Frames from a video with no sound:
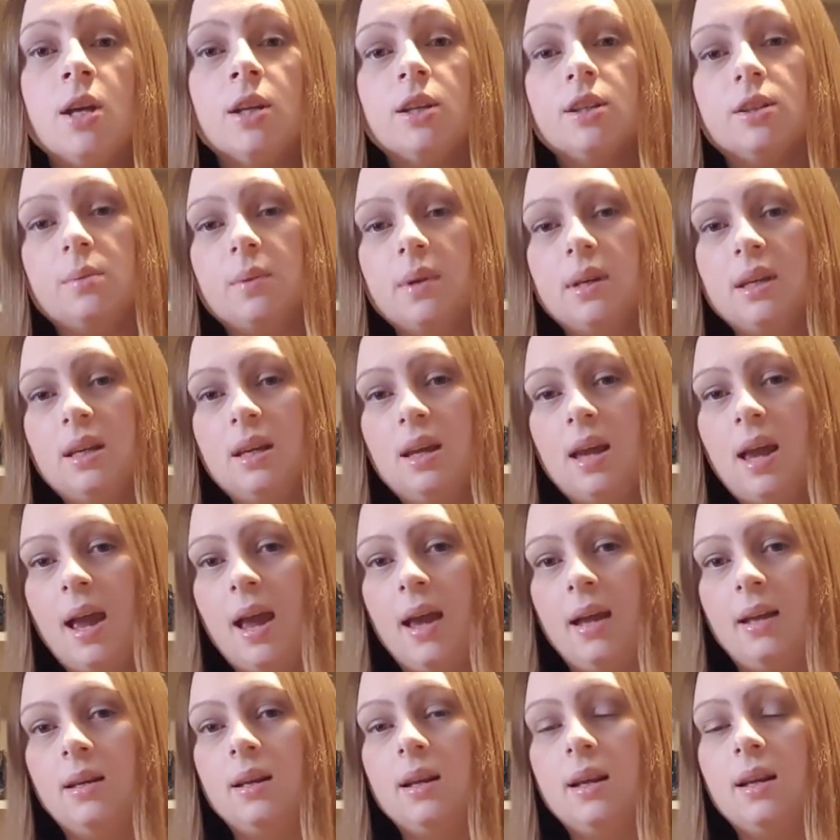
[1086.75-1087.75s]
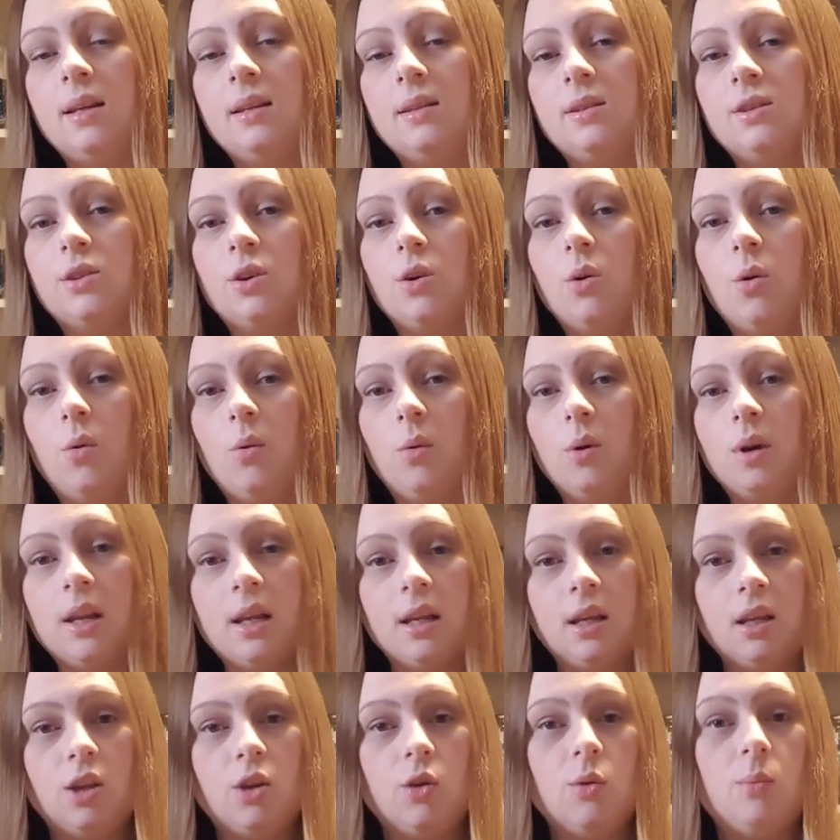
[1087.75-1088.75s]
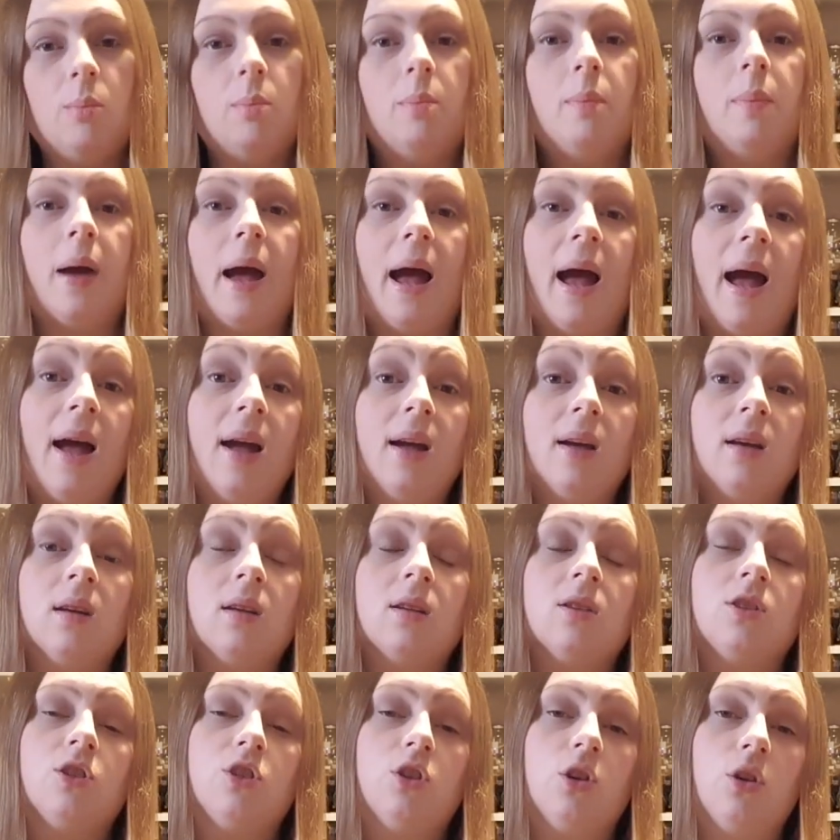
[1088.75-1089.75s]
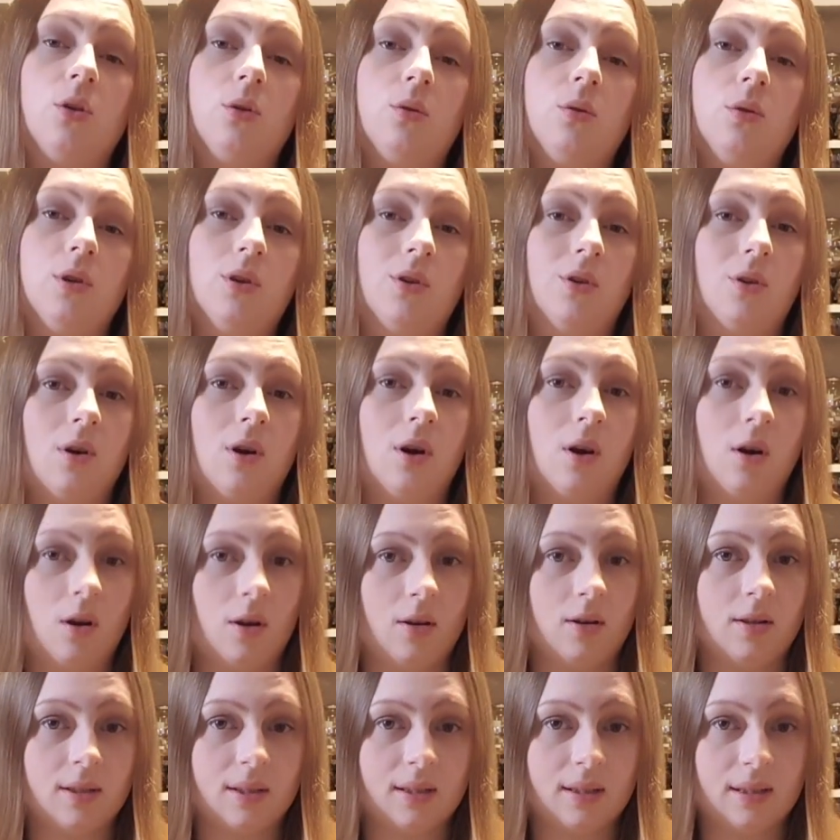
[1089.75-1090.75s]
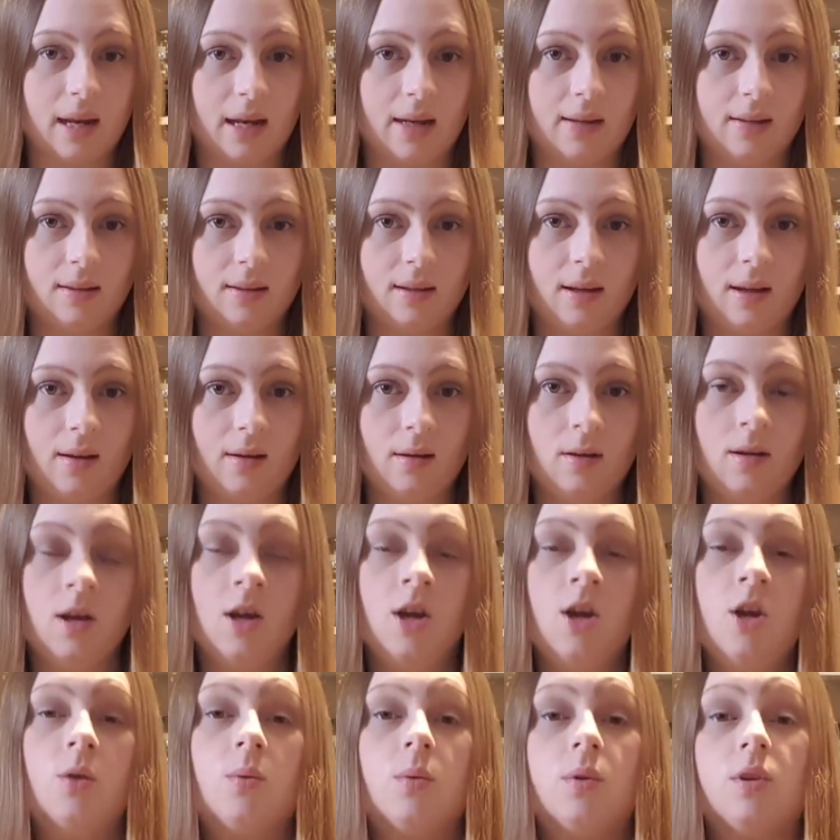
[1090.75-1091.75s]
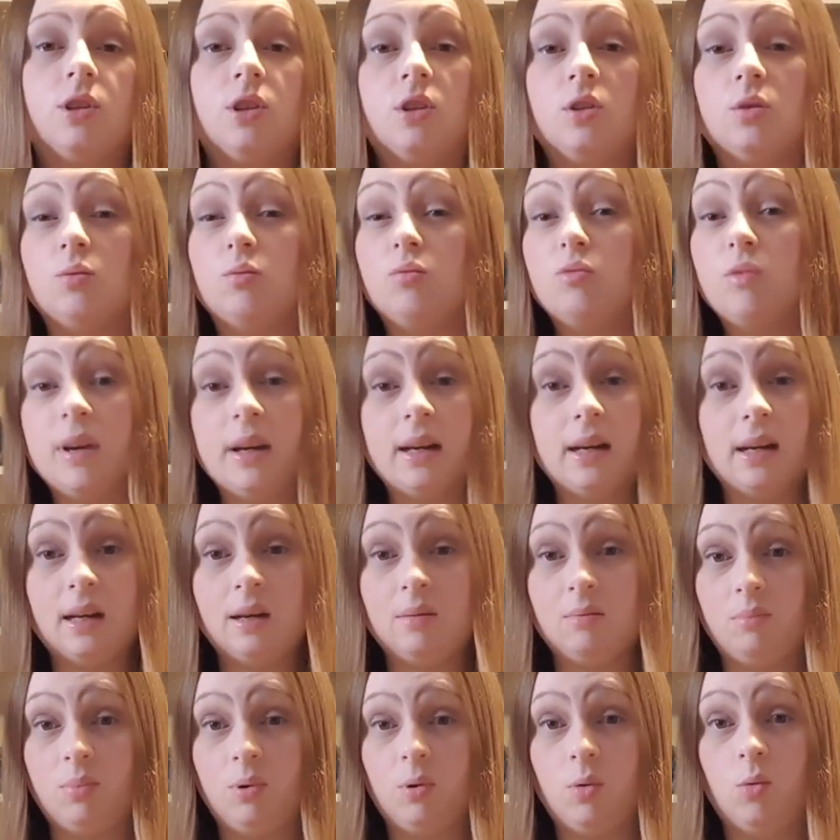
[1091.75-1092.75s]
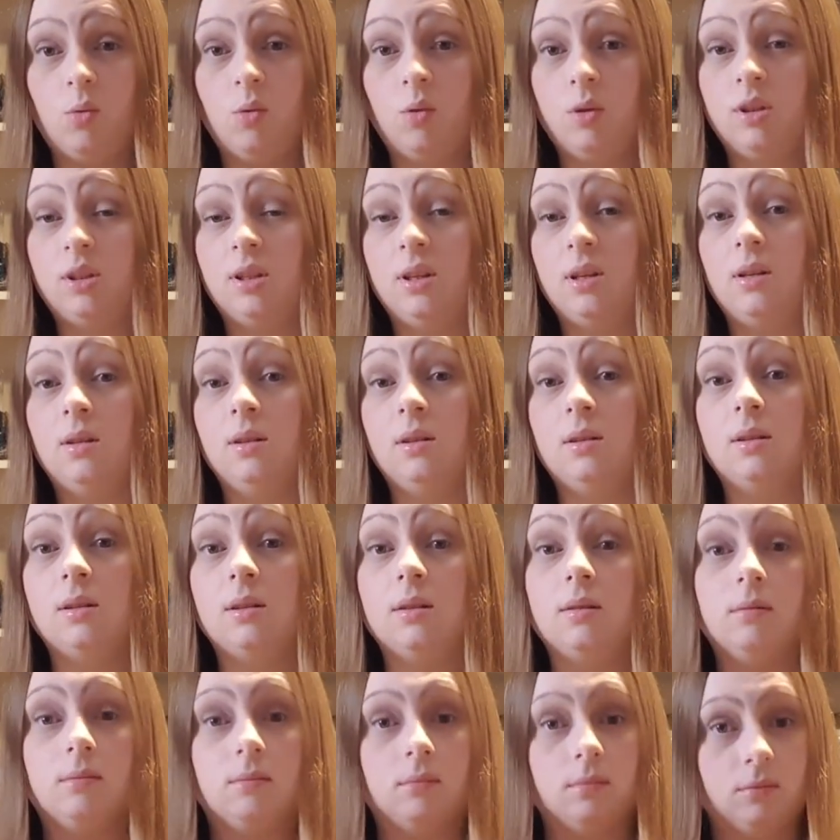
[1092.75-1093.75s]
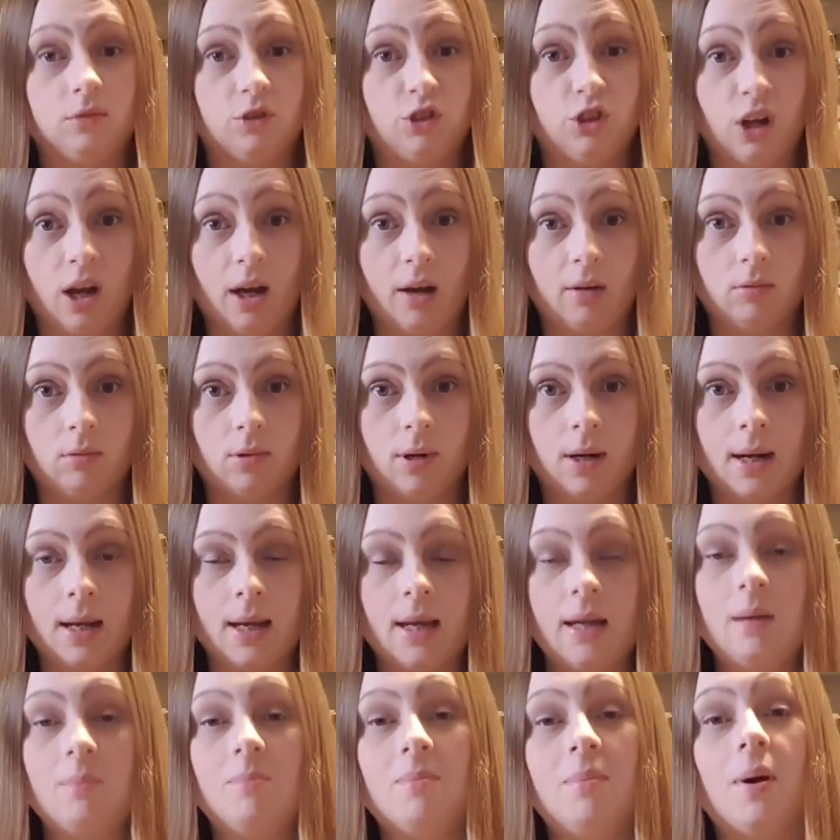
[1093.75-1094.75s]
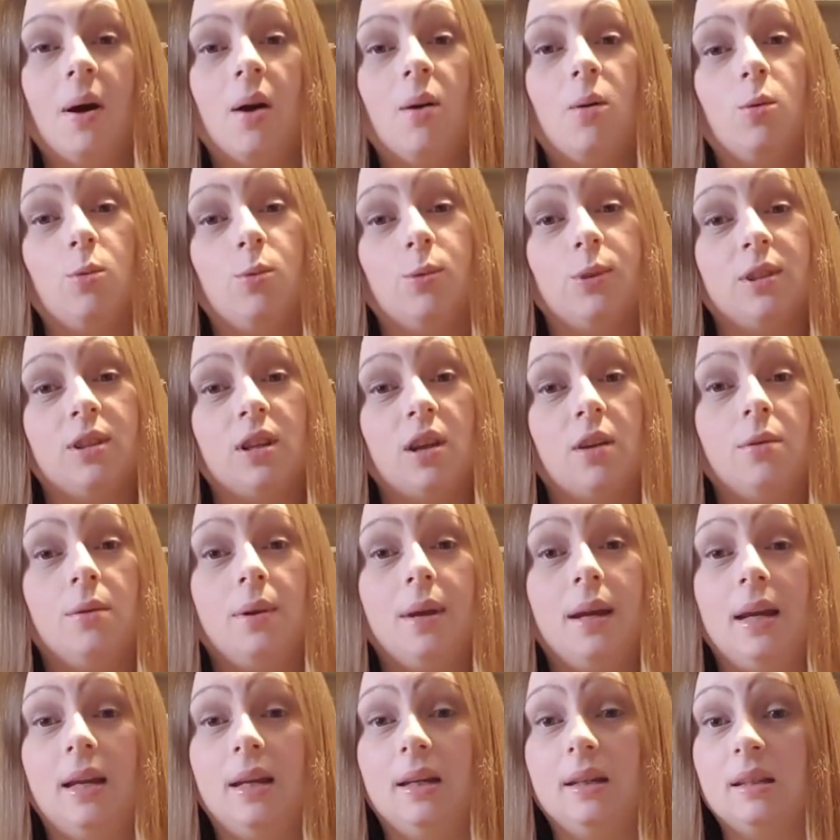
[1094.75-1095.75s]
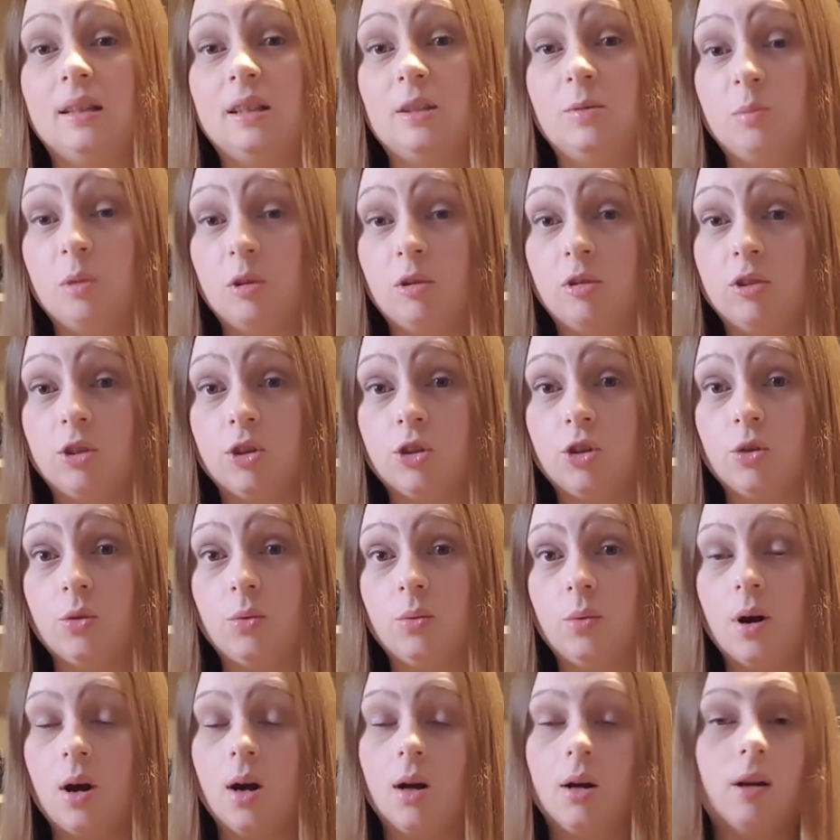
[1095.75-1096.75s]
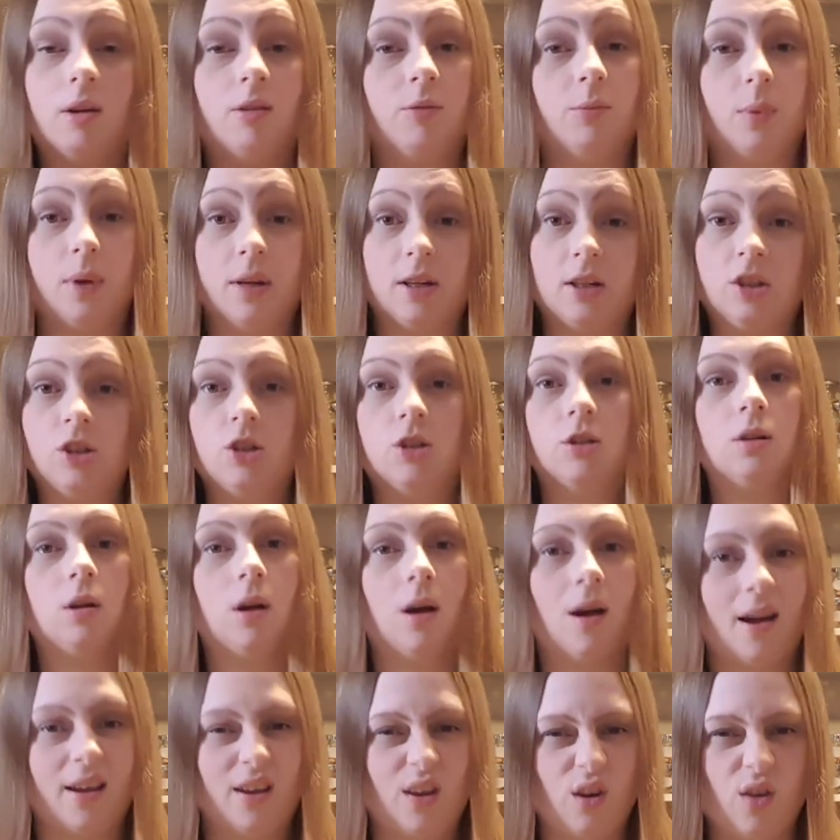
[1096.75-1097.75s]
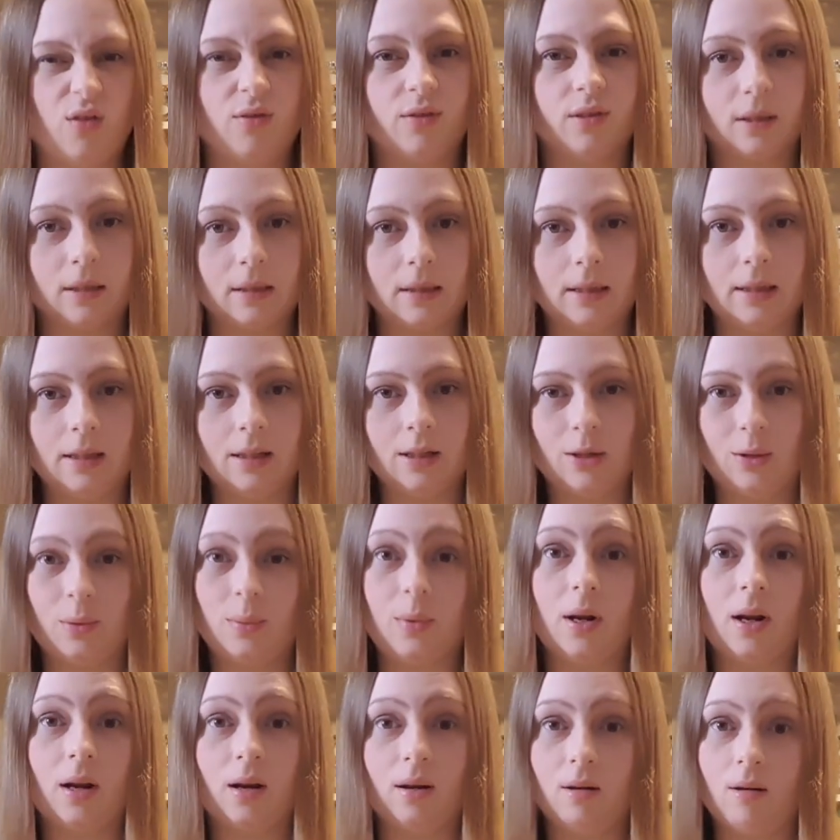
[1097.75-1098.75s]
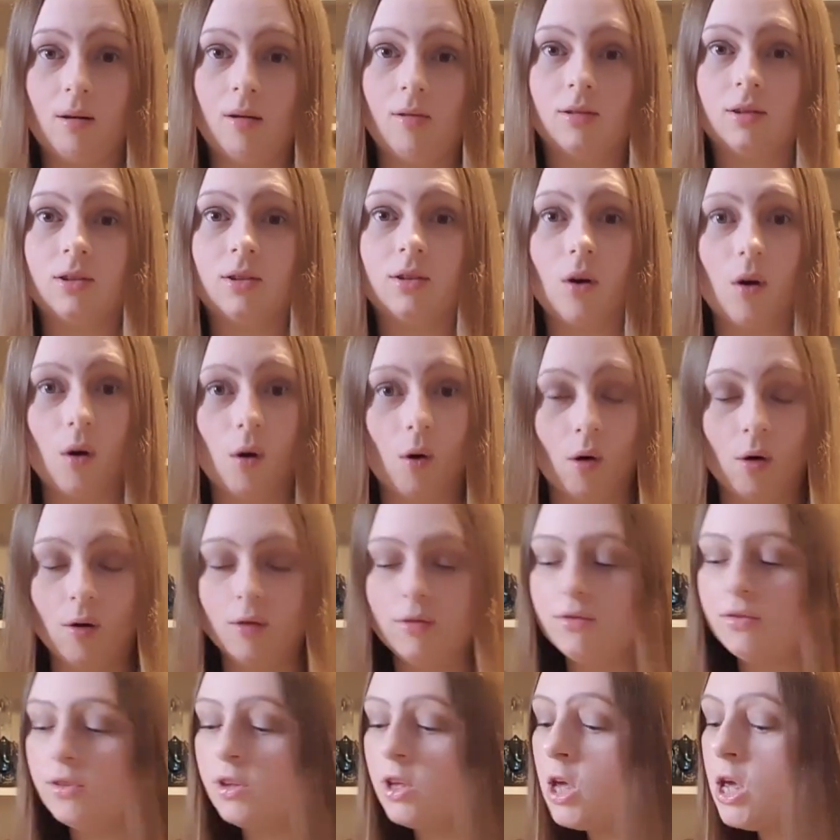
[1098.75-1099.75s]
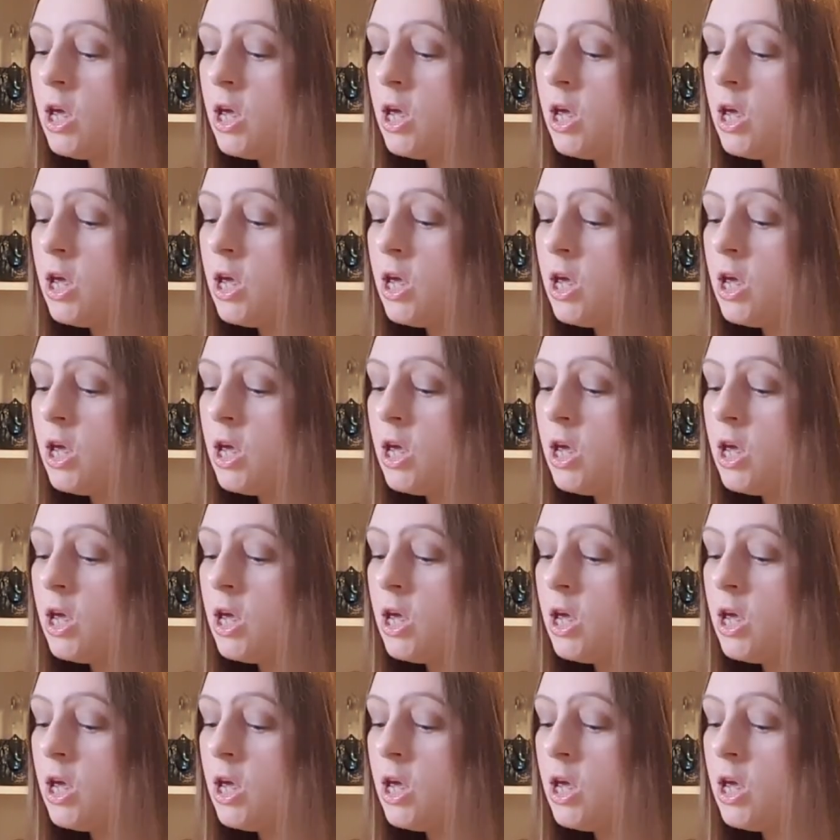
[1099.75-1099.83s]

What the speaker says: So again, it's calling you back to your heart center, which is really important generally, but also in spiritual work, of which I obviously do a lot of.